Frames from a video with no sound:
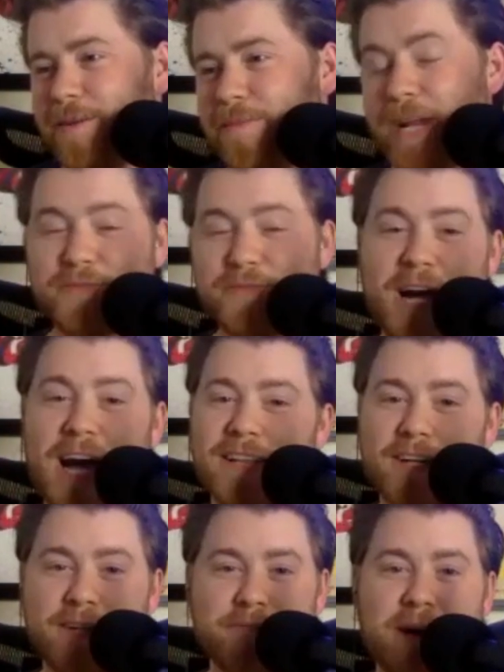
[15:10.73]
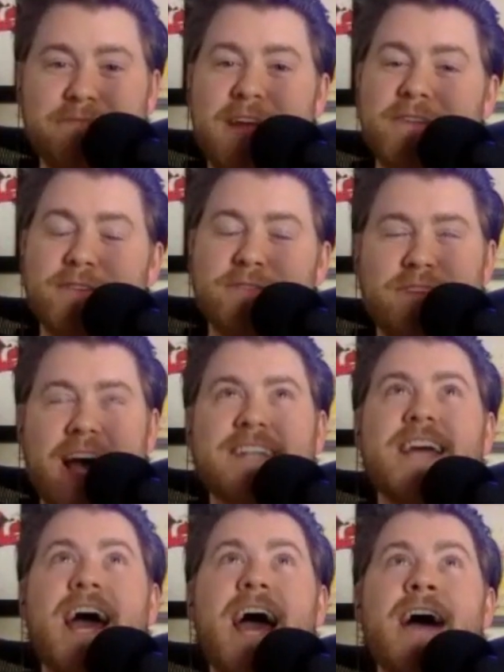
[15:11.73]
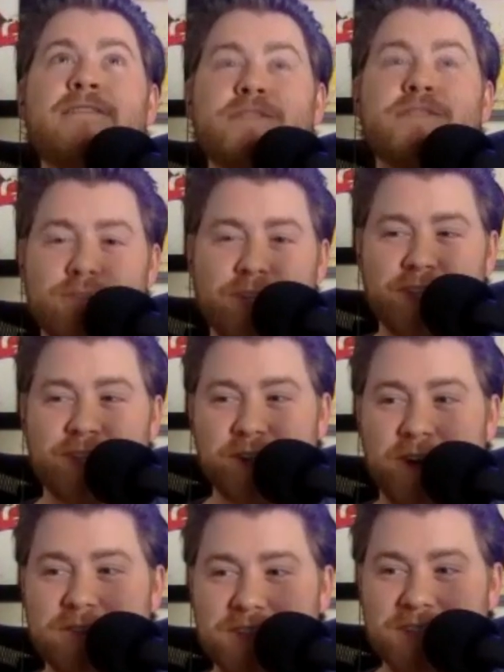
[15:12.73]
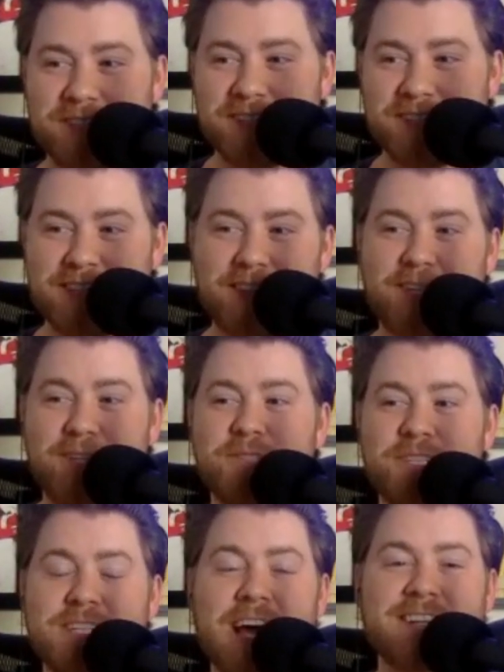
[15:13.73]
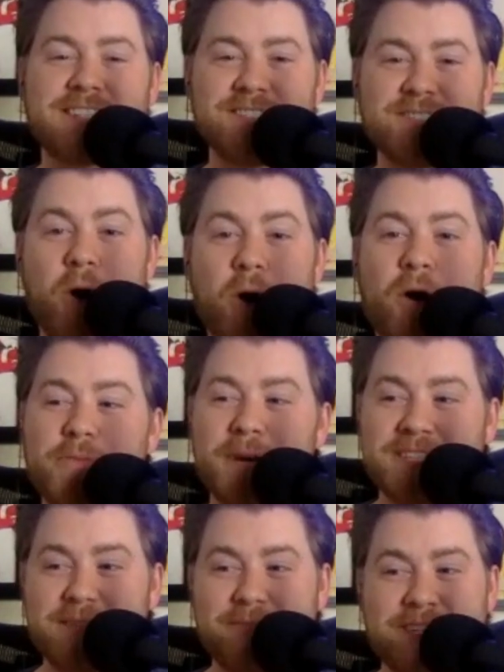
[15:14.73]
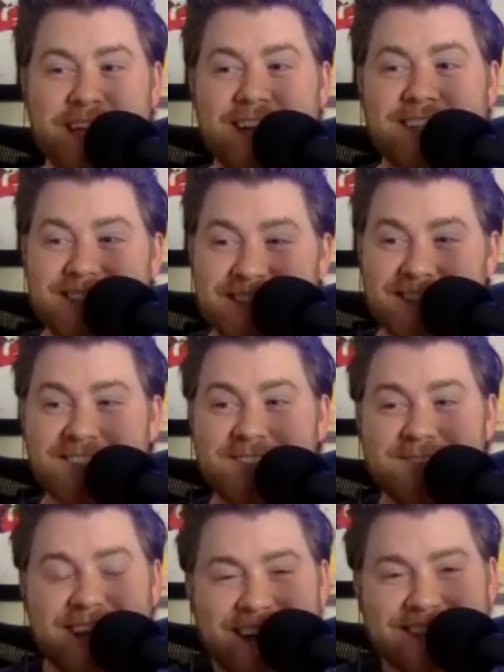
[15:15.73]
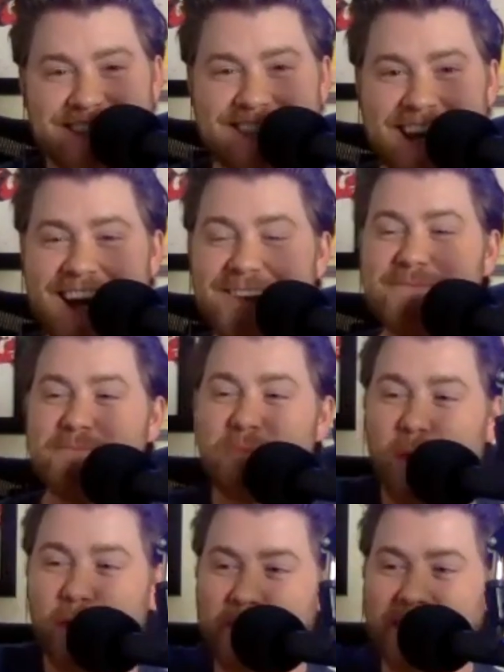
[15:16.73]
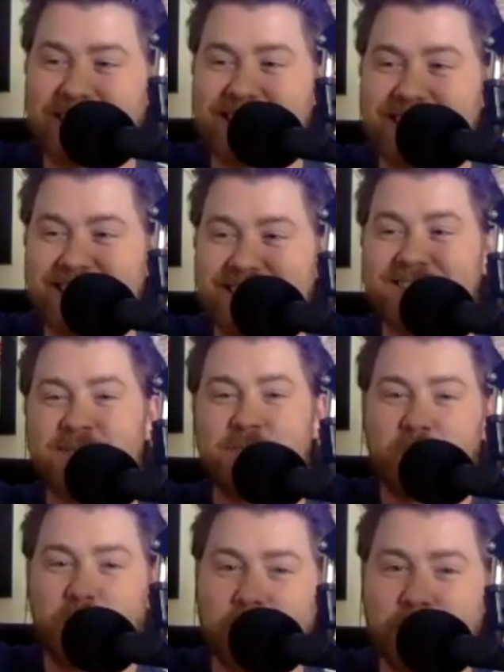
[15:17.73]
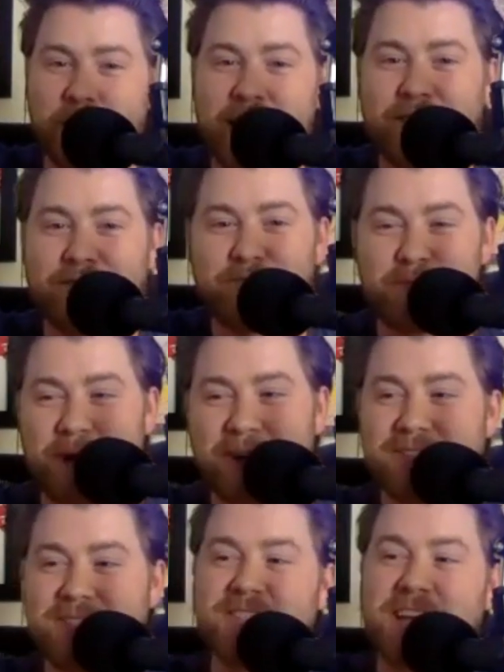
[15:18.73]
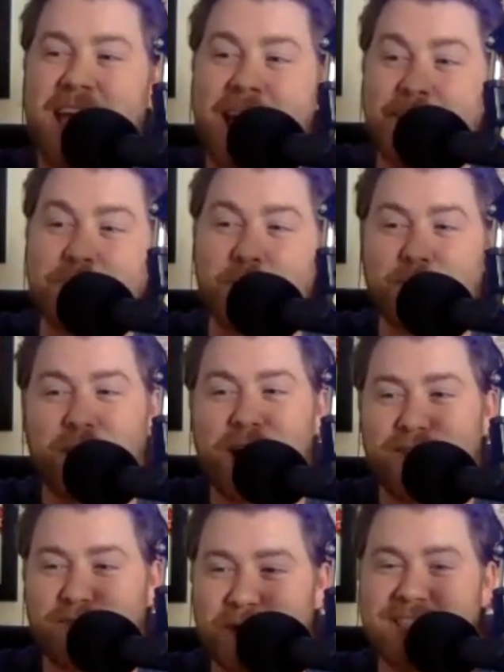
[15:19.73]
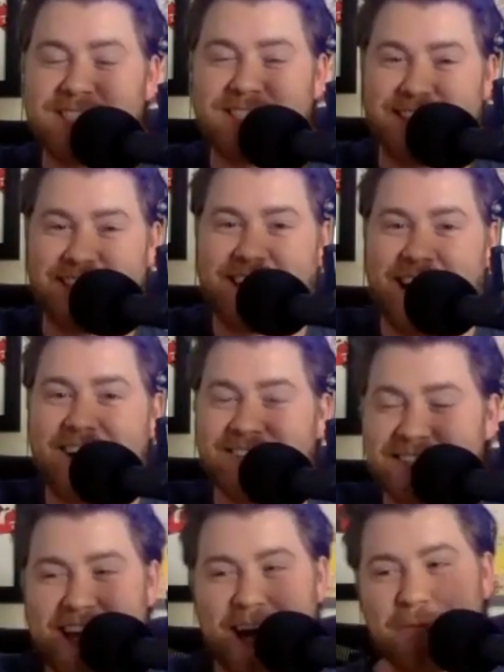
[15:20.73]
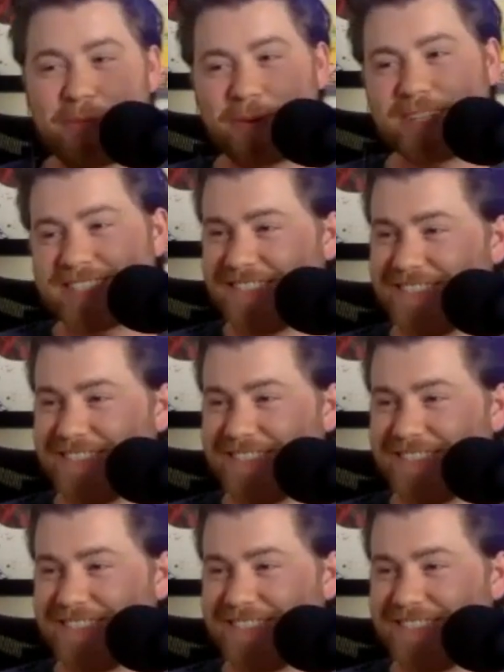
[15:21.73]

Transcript: But as we highlighted, my favorite fact ever learning this offseason is that the Houston Texans are the best team in Texas since 2010. More winning seasons, more playoff appearances, and more playoff wins than the Dallas Cowboys.